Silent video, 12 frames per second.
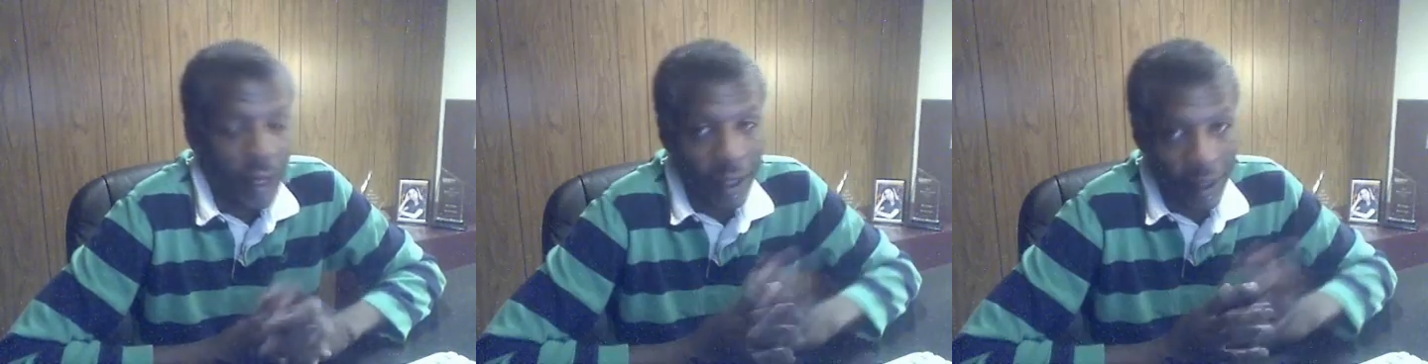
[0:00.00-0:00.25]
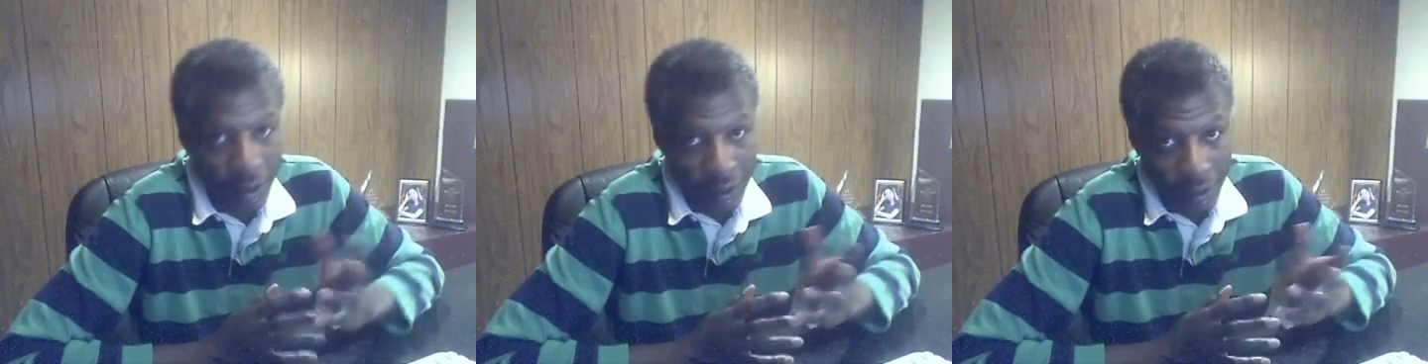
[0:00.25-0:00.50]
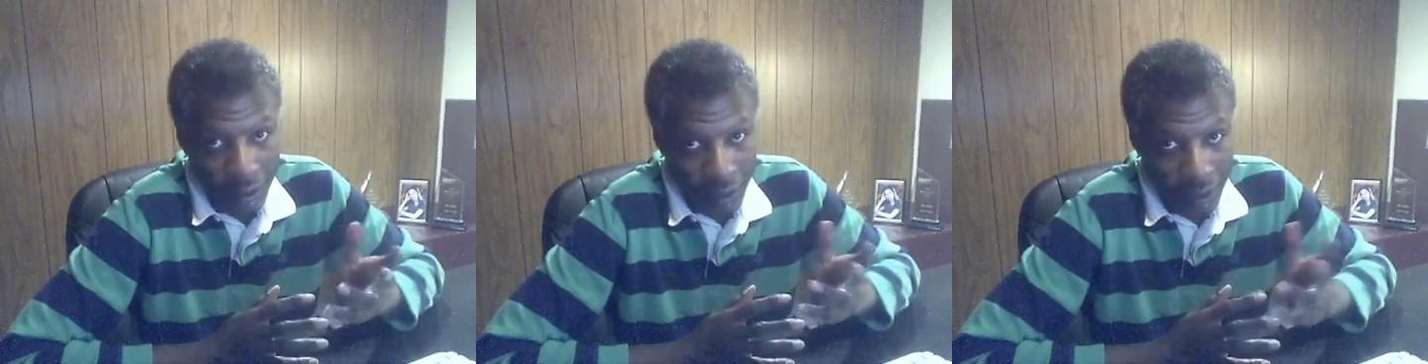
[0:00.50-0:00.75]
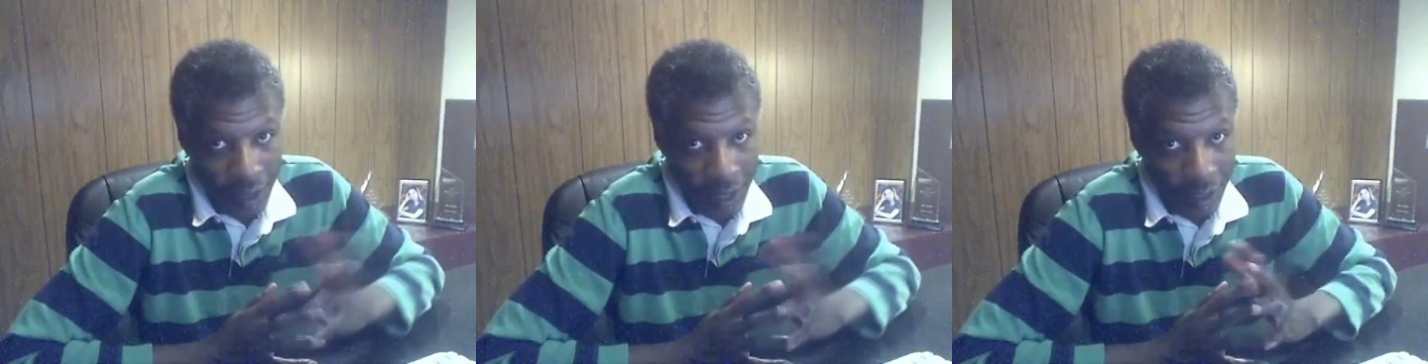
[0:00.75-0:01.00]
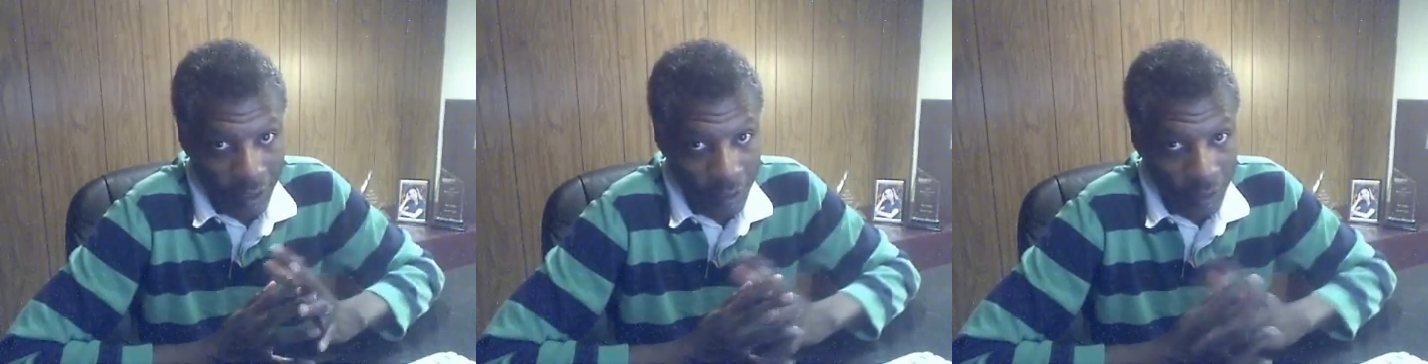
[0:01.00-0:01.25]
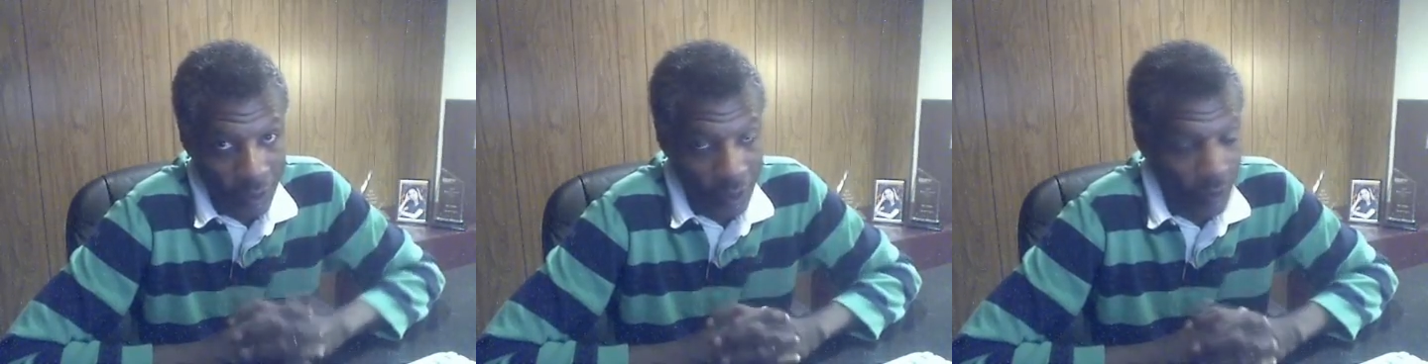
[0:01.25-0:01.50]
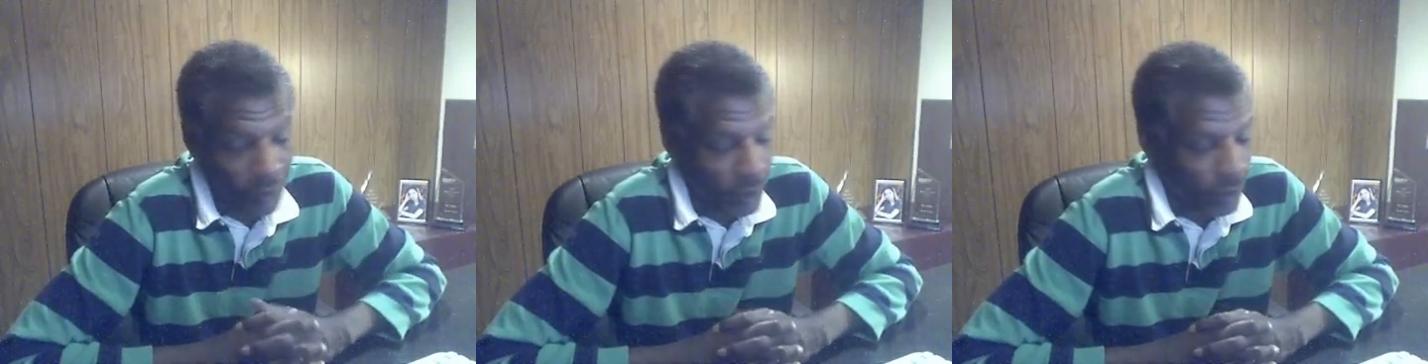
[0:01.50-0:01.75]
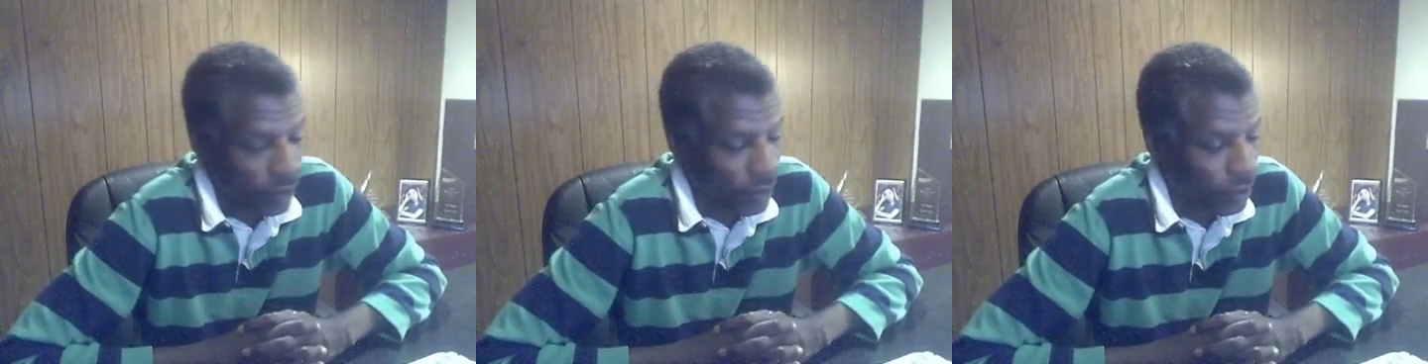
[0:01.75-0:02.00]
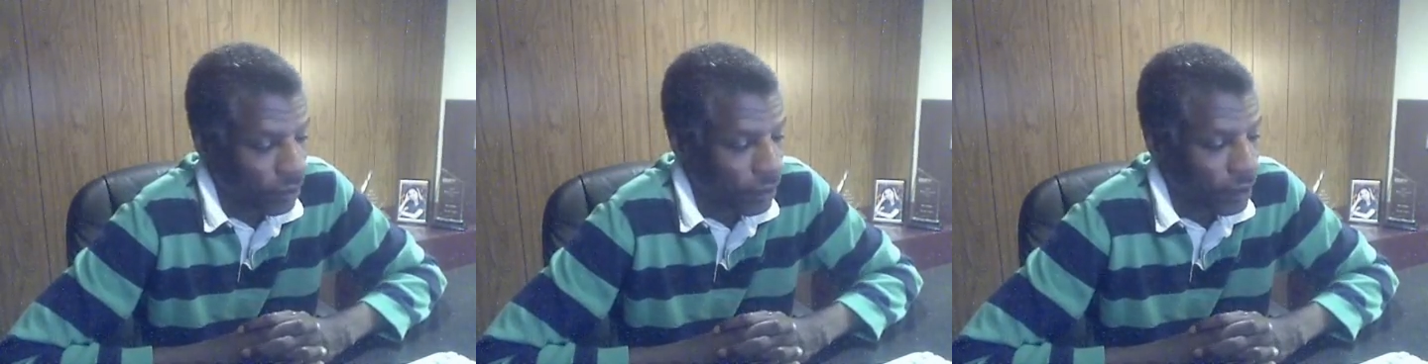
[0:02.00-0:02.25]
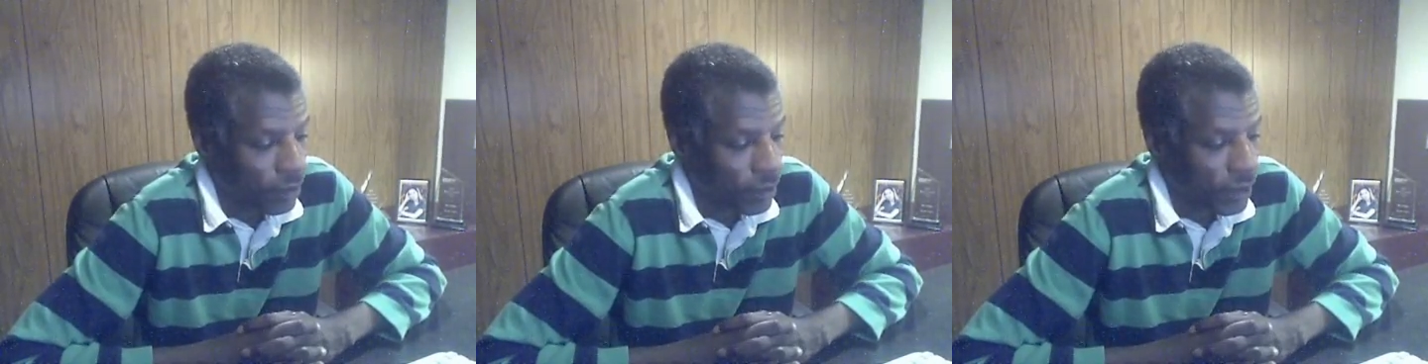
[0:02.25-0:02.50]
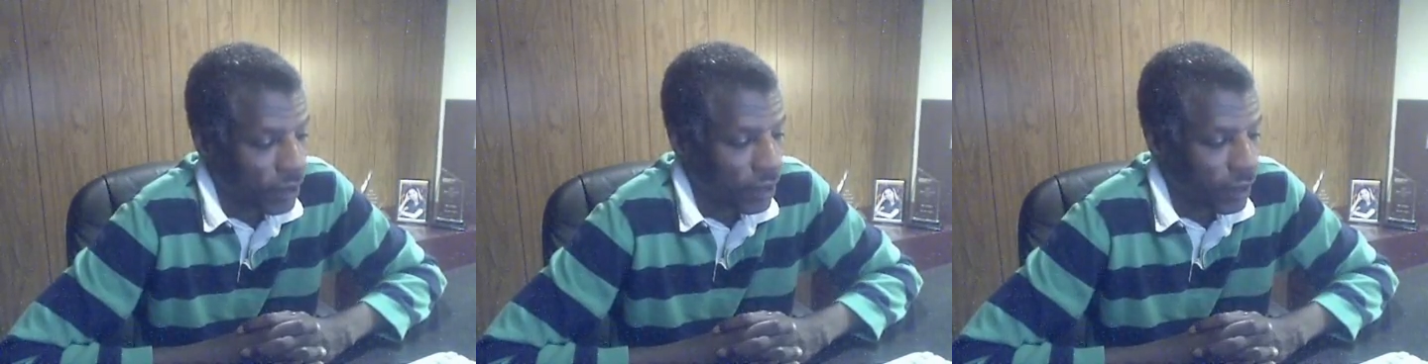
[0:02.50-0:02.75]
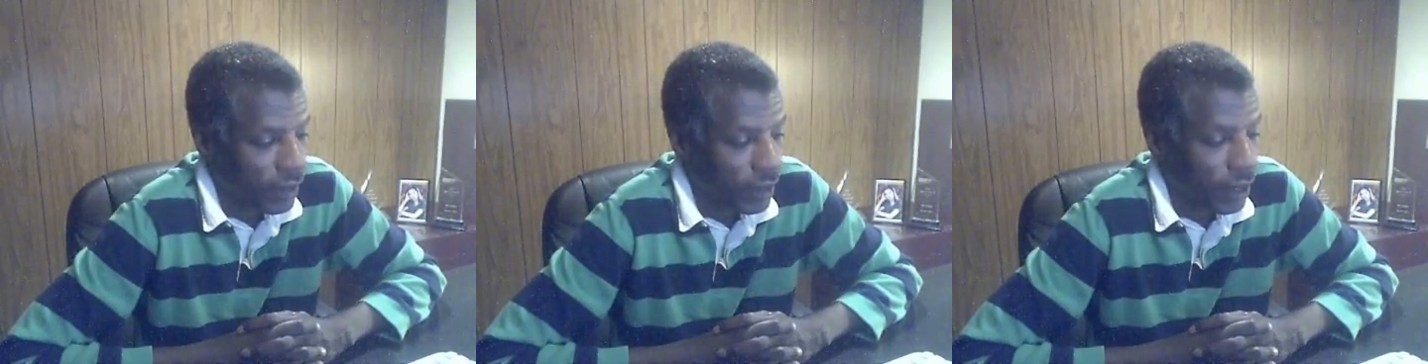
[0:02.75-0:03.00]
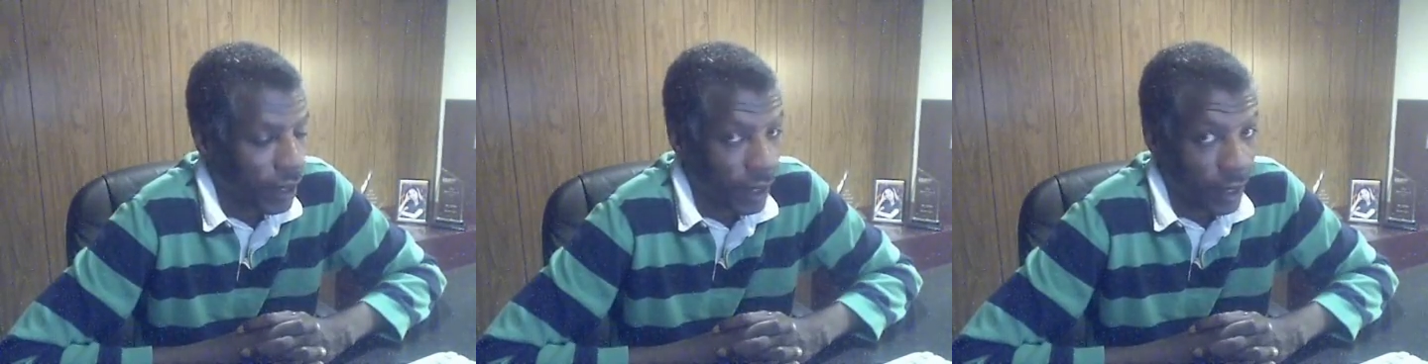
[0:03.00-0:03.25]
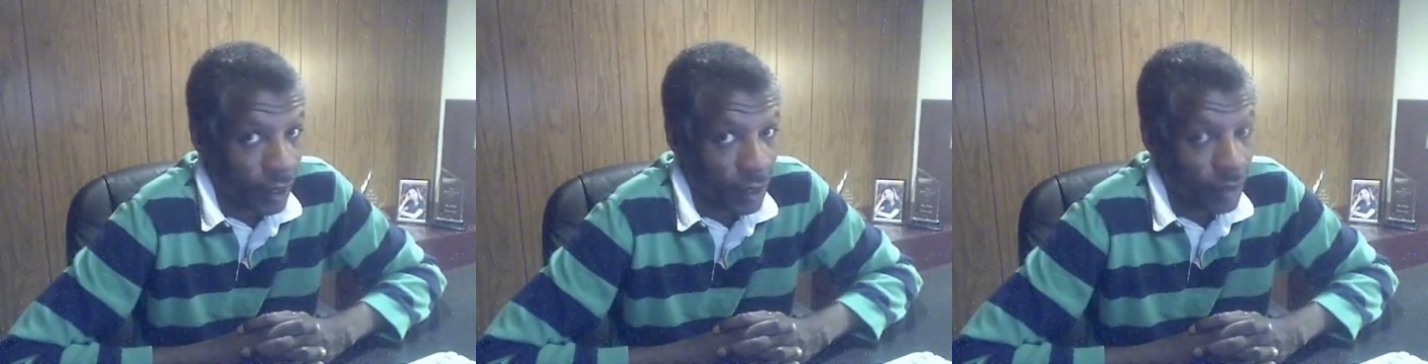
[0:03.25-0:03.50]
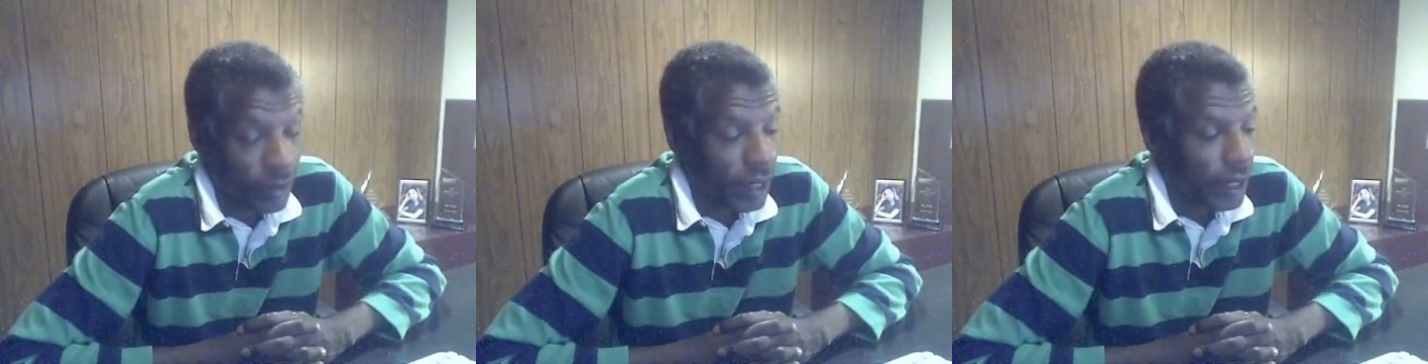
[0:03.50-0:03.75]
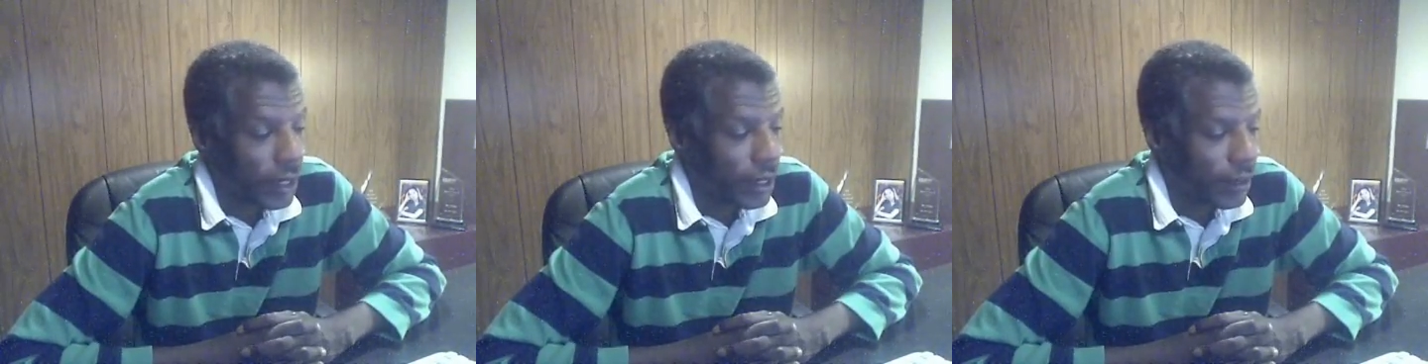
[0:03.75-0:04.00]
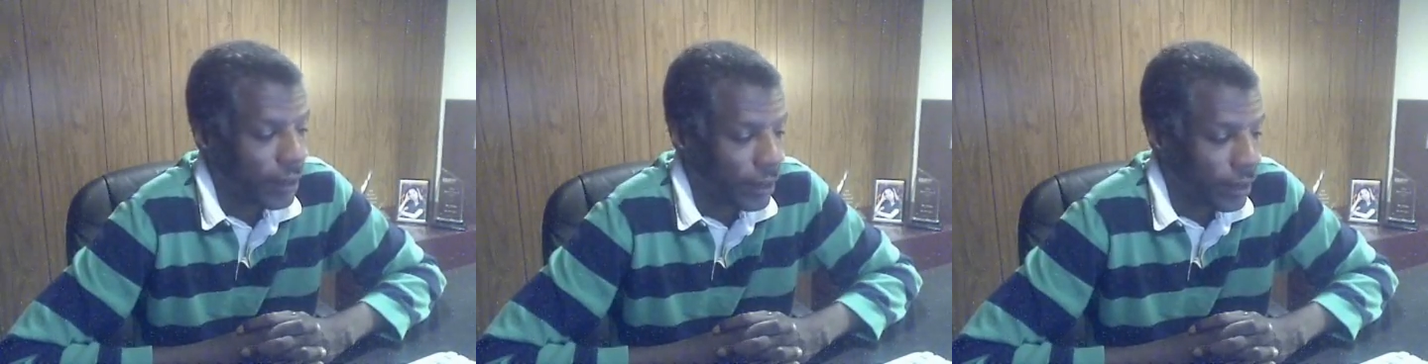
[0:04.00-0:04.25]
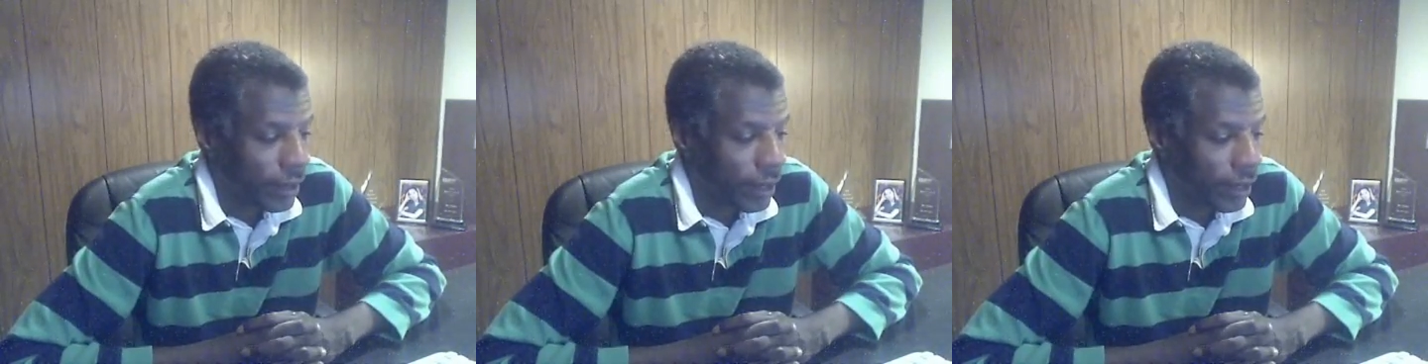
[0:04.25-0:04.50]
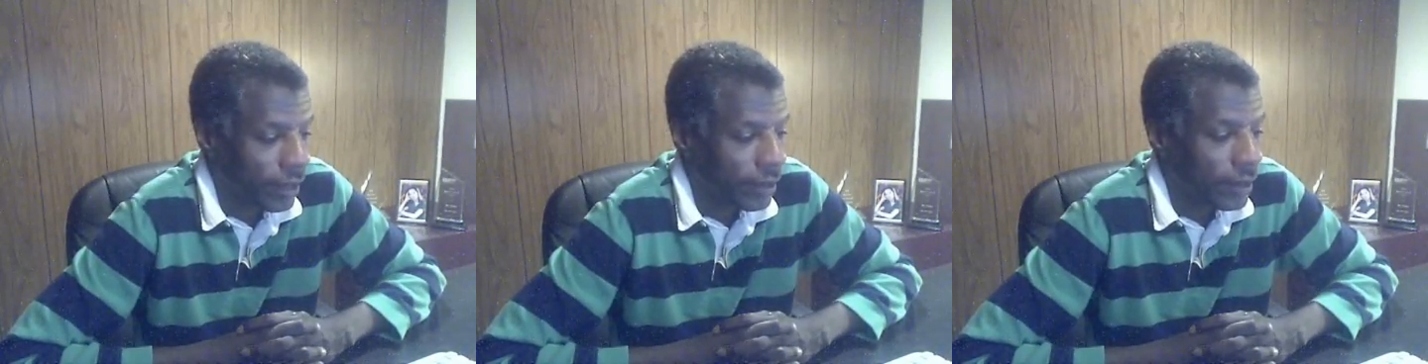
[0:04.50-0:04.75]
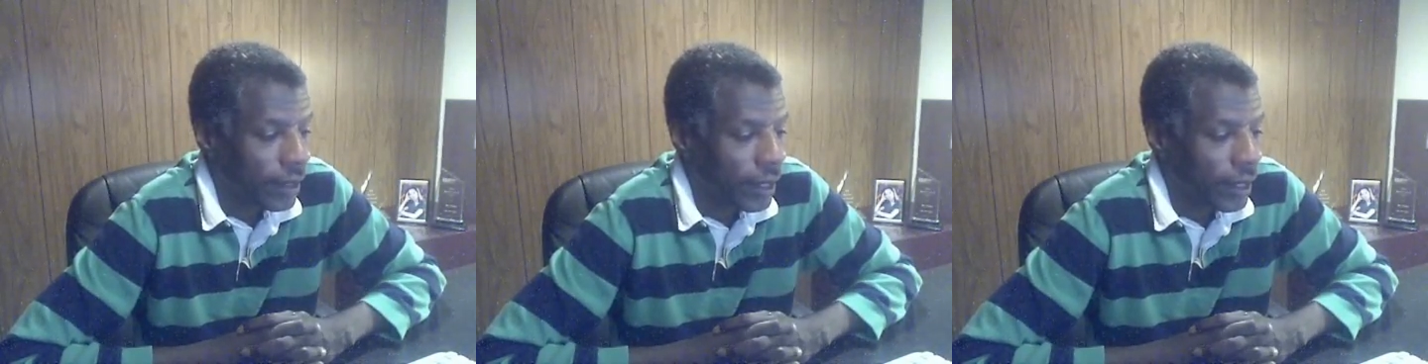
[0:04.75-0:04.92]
Now let's look at the actual definition from dictionary.com right here. It says